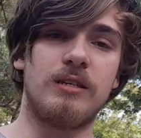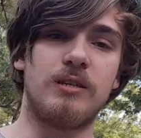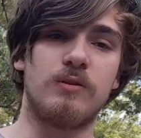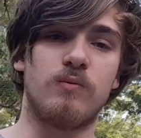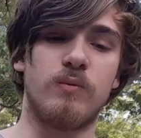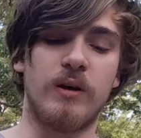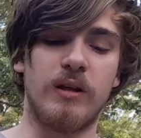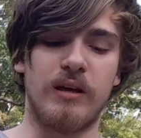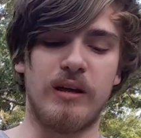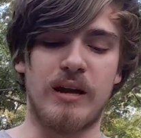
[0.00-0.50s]

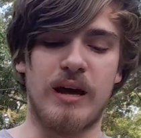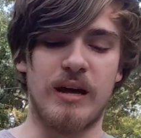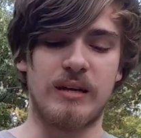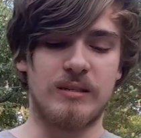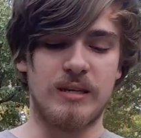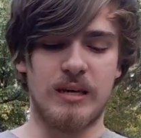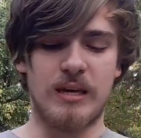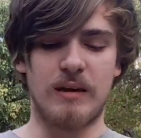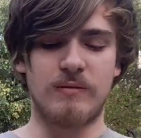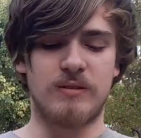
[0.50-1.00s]
really nice.
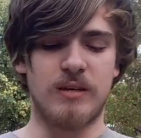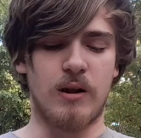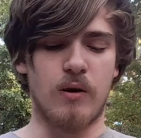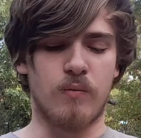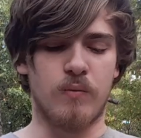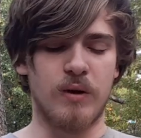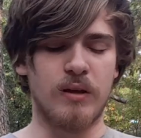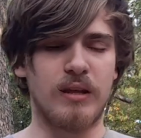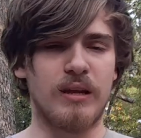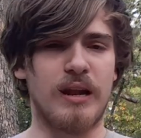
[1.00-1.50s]
It gives it a
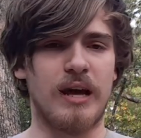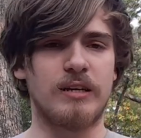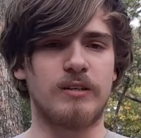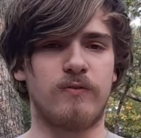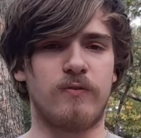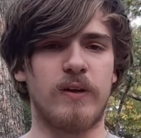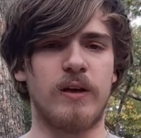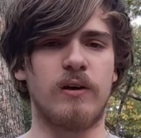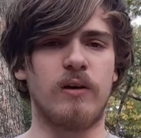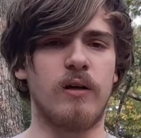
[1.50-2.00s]
really nice
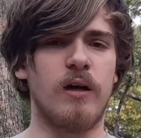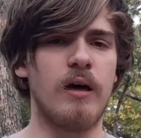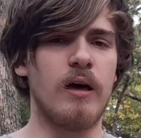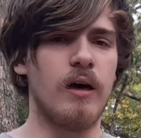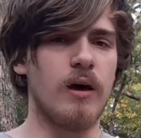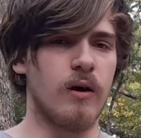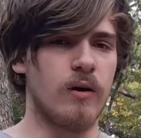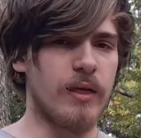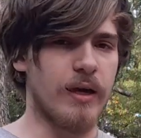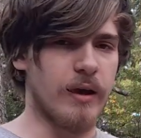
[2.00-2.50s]
feel,
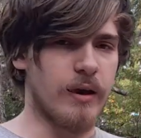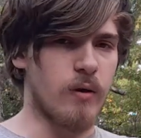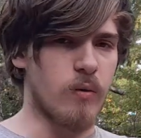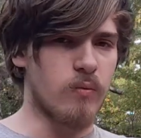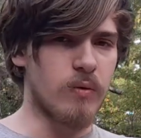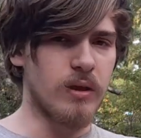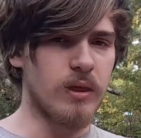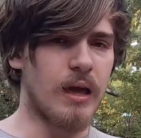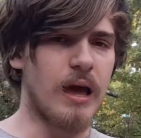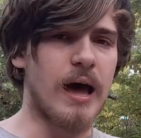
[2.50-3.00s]
like a
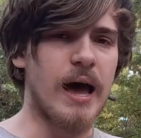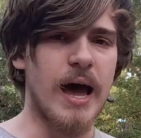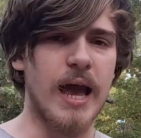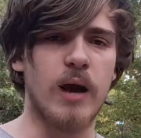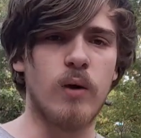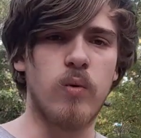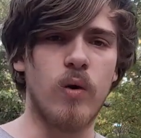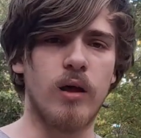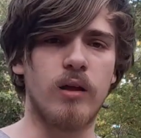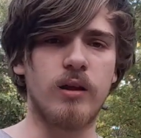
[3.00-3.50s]
really high
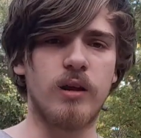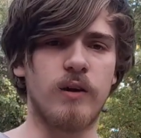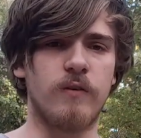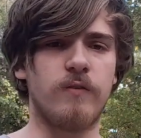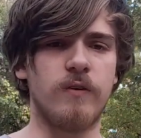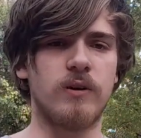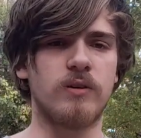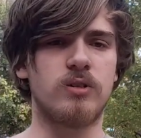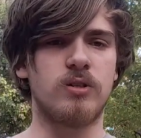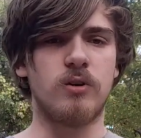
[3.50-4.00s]
quality
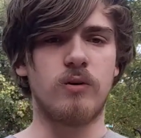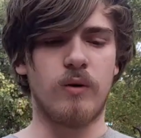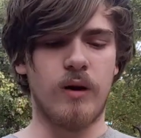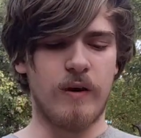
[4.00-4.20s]
feel too.